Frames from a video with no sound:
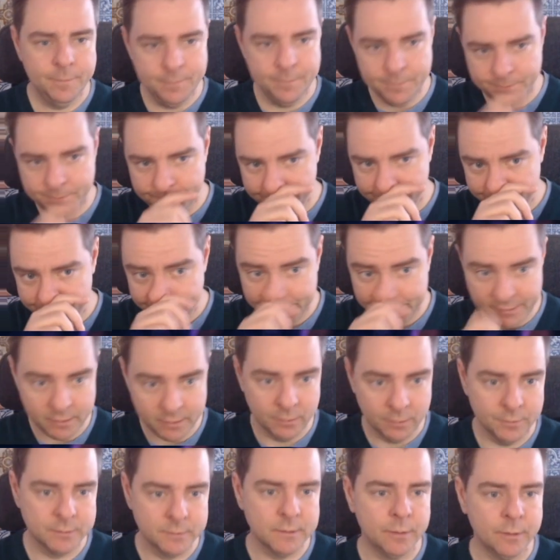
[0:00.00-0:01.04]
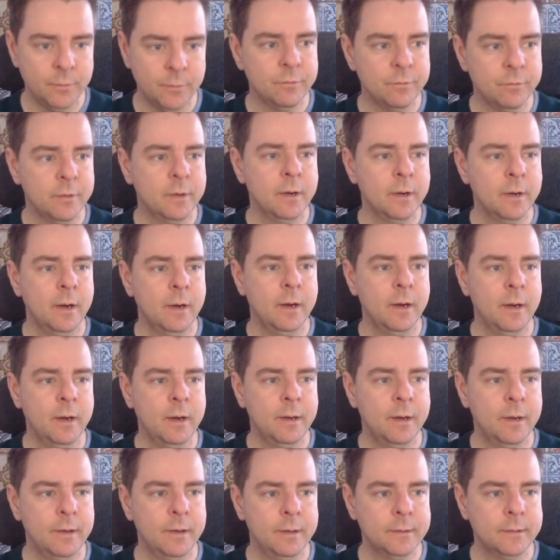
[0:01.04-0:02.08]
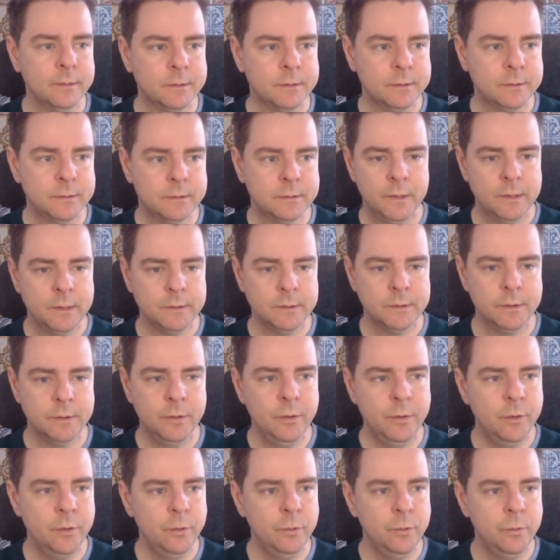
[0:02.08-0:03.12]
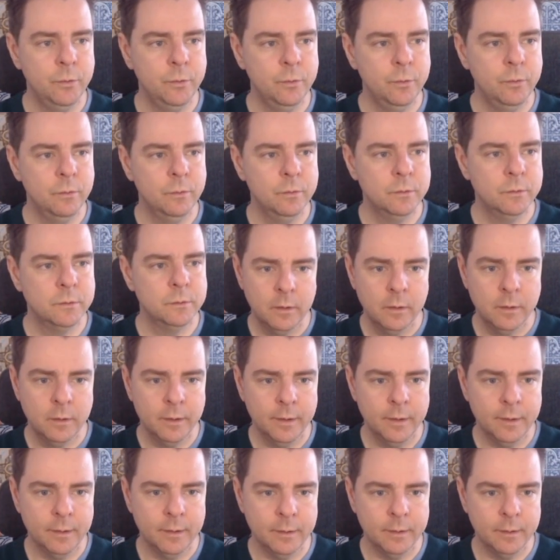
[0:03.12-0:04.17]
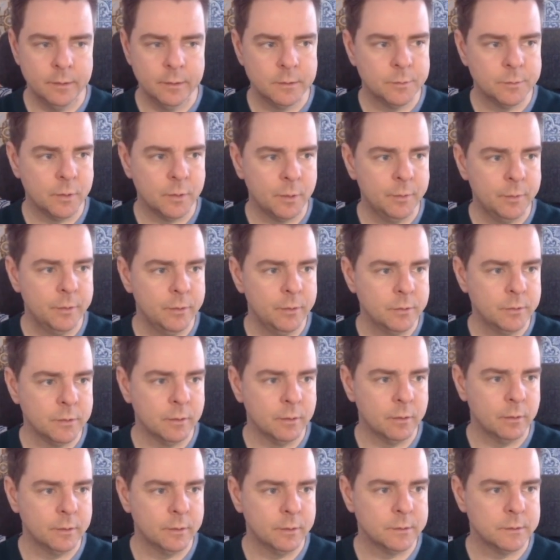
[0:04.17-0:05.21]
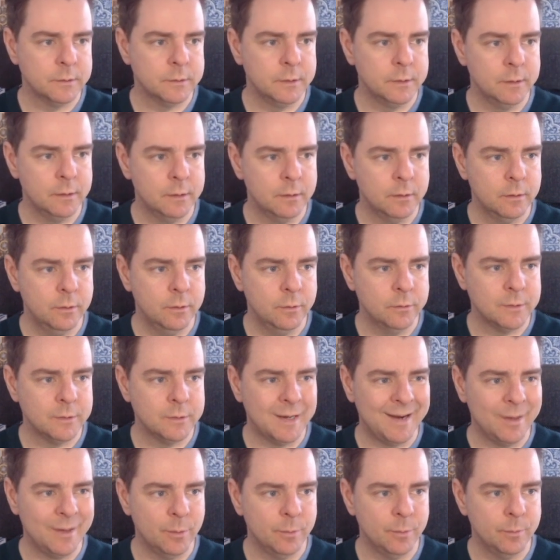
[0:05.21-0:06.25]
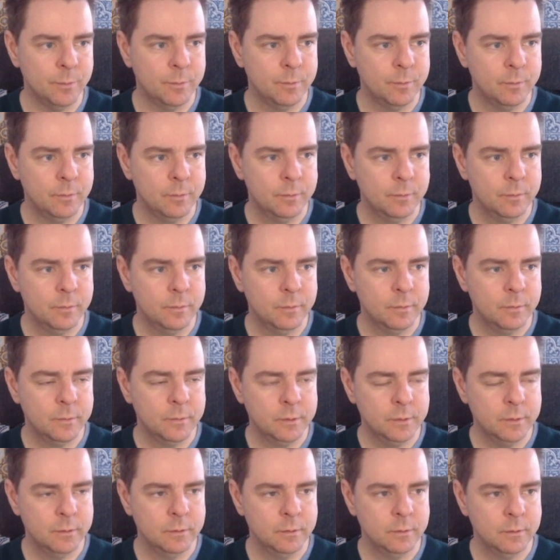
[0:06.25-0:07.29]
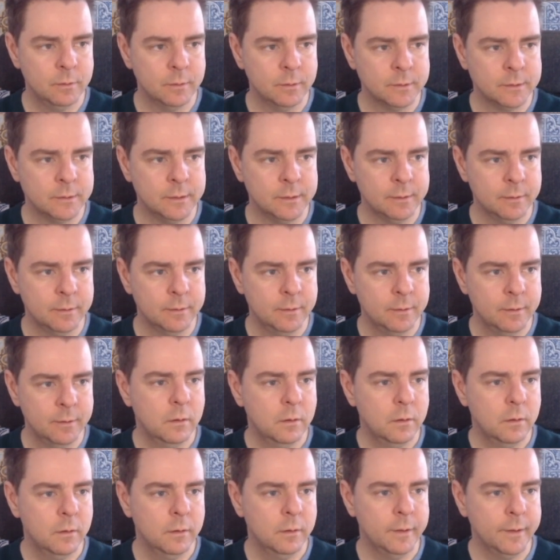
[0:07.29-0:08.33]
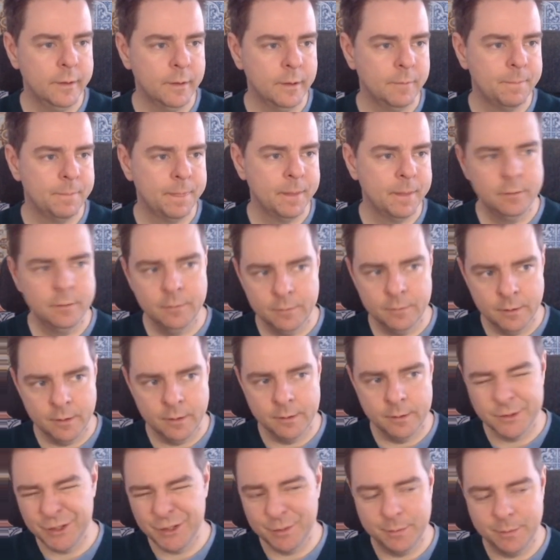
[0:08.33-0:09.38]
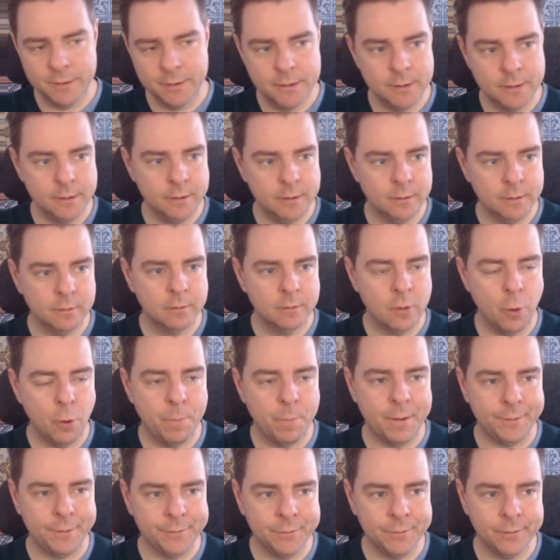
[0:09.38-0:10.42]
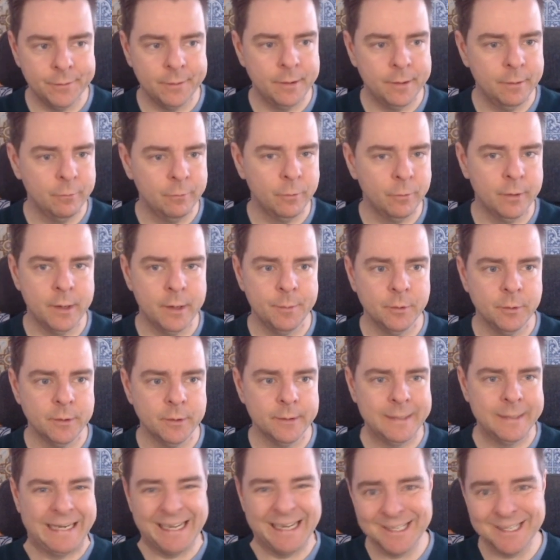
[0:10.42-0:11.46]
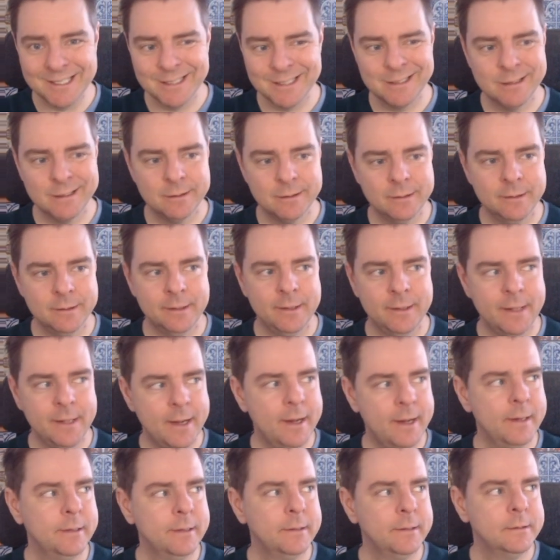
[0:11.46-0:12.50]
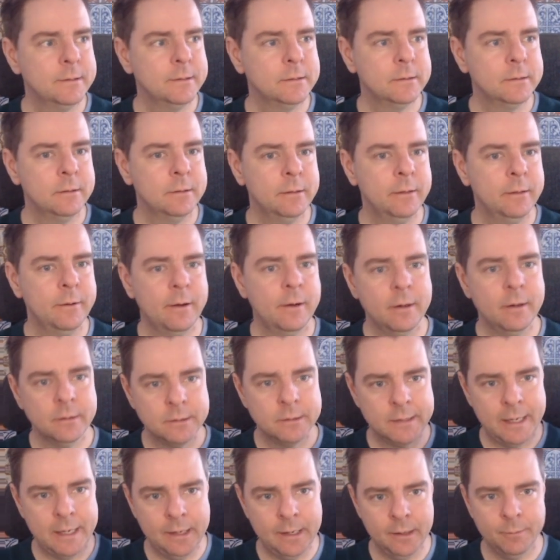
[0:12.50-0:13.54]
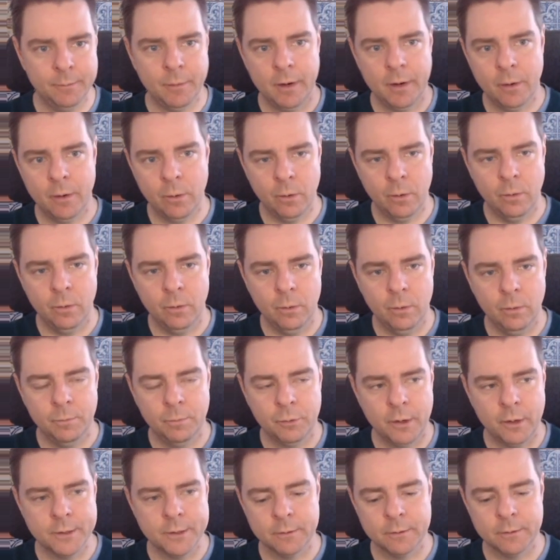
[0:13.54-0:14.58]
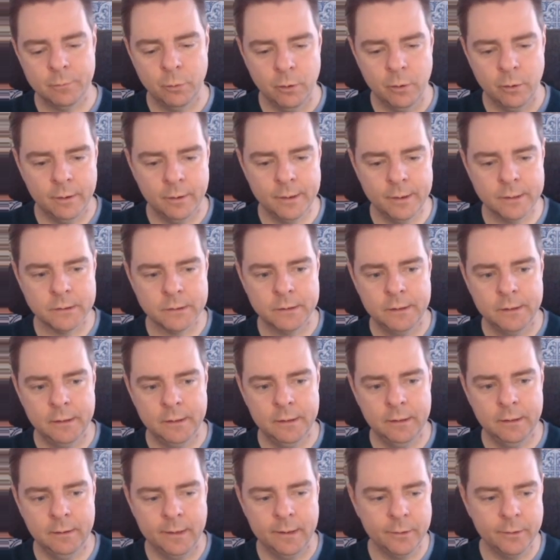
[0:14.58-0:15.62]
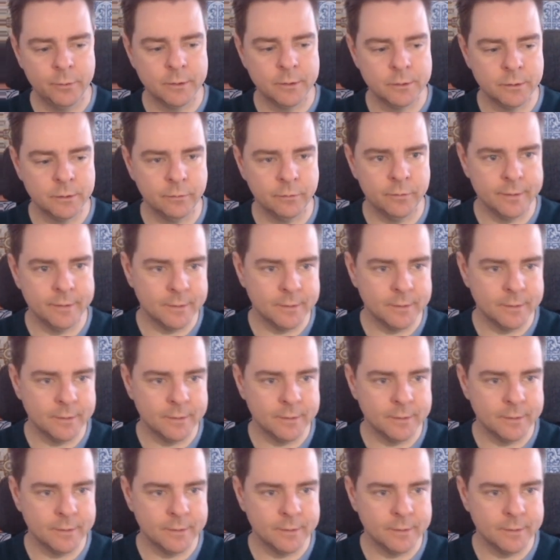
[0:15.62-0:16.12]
Then it looks like we've got news, and it's probably a news article. Let's see, news item. Let's see, yeah. GPT and Copilot aren't really able to guess that. They're not scanning my whole project, whereas the language server